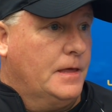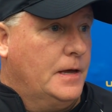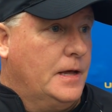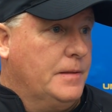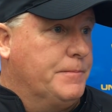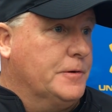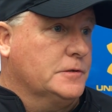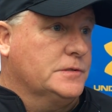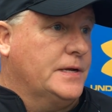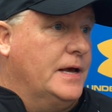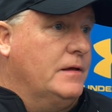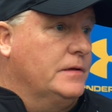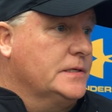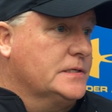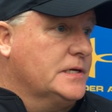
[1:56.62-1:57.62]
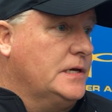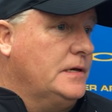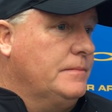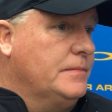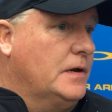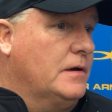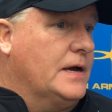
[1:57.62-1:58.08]
The personnel and the
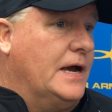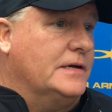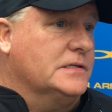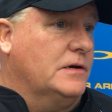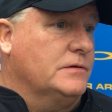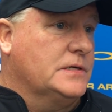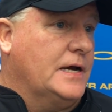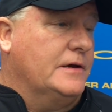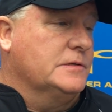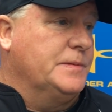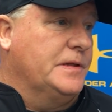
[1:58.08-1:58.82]
scheme. Kyle's